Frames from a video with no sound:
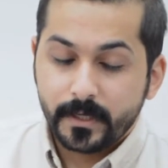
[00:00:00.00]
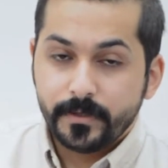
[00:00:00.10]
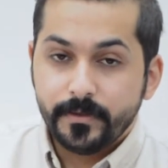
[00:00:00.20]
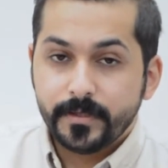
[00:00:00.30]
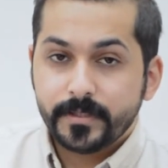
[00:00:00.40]

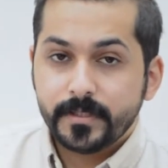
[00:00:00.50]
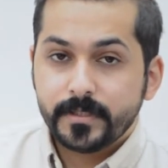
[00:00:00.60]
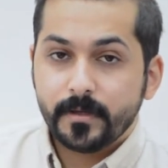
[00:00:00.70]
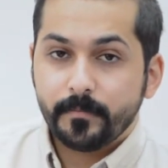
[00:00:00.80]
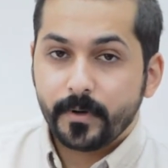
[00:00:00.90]
This is
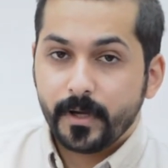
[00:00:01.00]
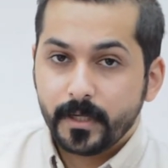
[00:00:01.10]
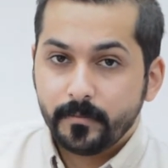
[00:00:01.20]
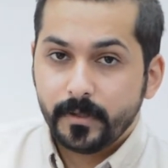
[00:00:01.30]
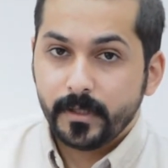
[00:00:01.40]
the
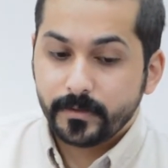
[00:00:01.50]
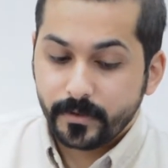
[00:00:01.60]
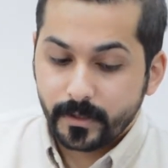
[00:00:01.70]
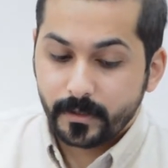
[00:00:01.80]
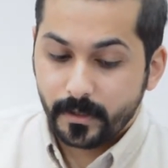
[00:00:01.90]
primary
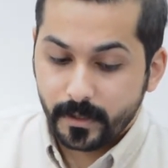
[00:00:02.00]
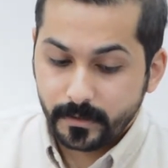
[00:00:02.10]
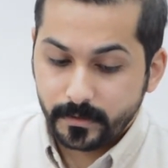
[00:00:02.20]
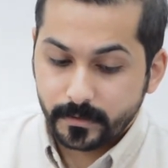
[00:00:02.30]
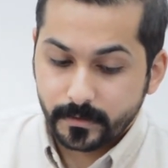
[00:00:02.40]
drill
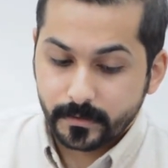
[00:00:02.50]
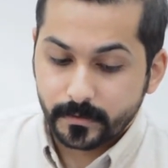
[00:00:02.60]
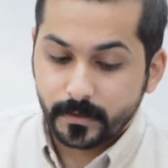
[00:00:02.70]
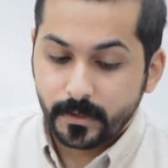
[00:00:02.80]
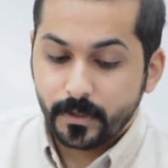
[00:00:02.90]
head
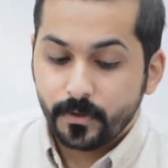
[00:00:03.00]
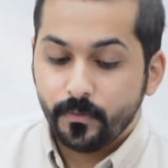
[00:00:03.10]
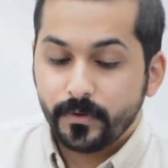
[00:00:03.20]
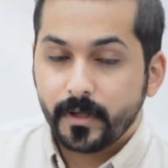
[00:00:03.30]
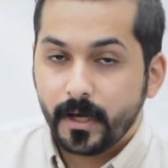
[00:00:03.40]

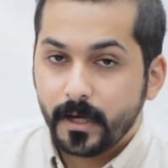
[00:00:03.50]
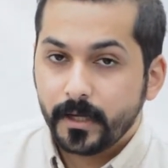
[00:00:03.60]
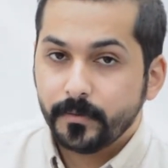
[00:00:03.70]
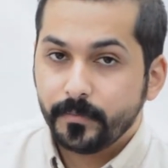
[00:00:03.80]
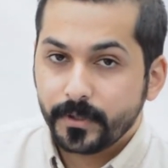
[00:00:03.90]
with
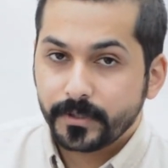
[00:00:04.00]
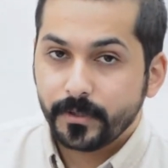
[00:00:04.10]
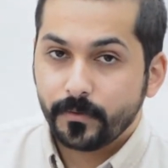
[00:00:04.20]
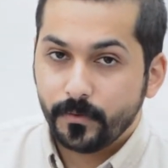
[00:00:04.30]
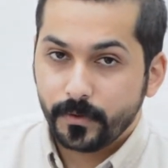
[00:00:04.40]
high
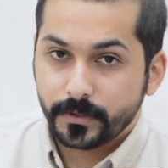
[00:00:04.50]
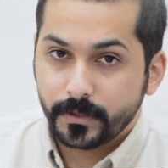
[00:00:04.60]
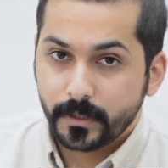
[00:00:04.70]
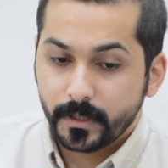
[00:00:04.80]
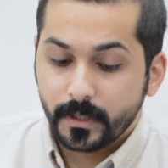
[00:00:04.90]
pressure
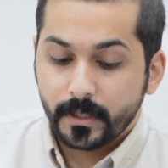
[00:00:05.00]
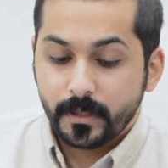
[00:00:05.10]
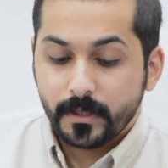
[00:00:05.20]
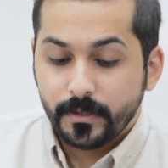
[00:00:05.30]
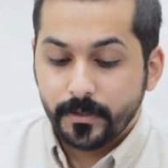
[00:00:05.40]
water
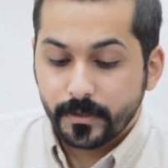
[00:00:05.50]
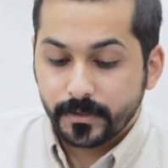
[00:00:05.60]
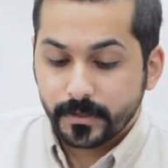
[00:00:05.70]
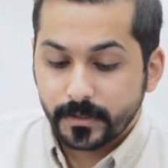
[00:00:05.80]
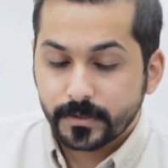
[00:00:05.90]

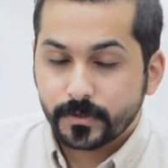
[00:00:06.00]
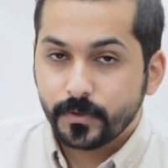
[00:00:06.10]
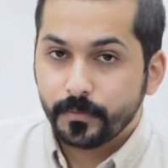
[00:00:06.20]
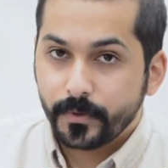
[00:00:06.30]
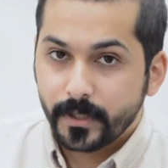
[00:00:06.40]
nozzles to
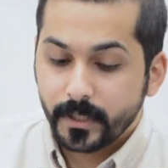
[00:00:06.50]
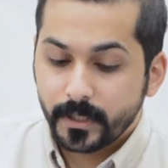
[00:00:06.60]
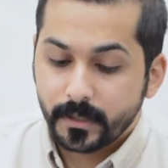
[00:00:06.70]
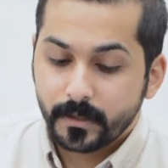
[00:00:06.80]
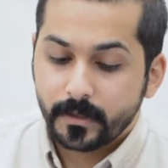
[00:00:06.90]

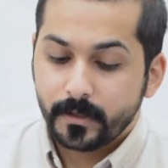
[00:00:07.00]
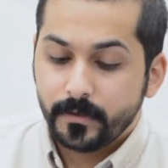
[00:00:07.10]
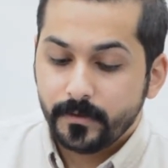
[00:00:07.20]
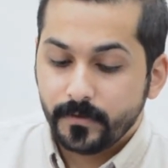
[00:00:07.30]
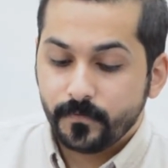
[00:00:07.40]
break
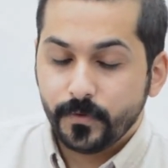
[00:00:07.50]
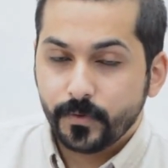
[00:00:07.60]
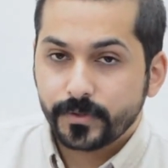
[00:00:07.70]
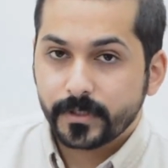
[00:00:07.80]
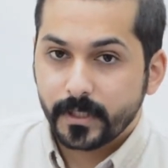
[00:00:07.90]
the
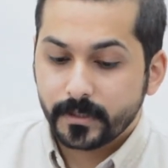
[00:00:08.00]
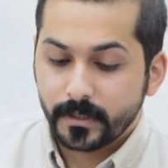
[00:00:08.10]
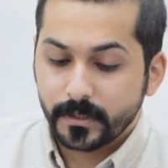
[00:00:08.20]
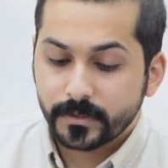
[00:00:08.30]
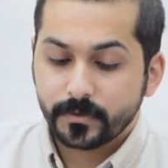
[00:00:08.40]
fused
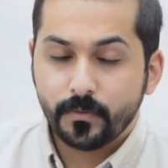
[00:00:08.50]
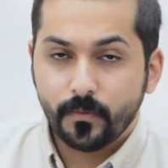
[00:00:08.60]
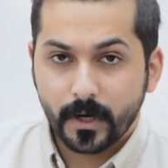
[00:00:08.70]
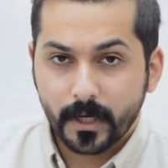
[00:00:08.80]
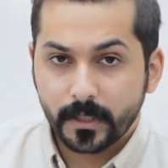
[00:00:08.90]
catalyst
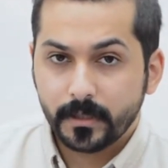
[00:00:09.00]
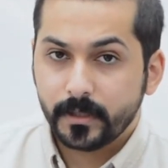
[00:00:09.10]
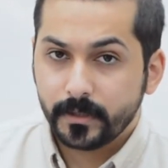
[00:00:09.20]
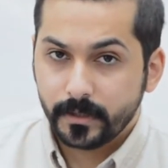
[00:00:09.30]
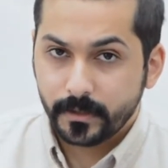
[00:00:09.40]
while
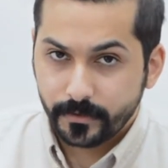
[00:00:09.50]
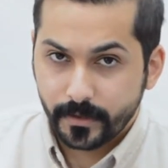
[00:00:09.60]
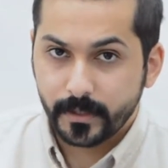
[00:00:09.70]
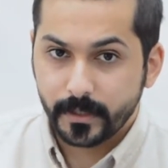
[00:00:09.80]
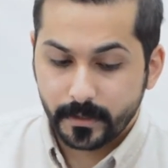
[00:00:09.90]

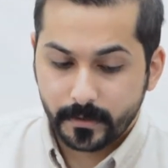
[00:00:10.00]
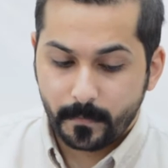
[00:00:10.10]
drilling.